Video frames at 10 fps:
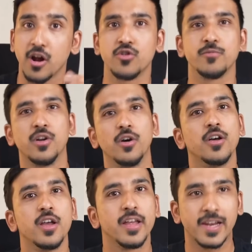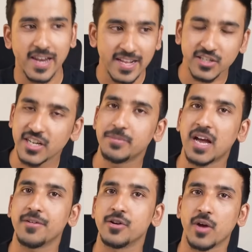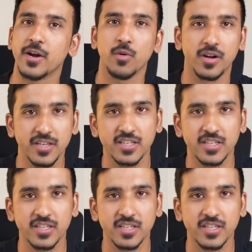an entrepreneur, let's deep dive and try to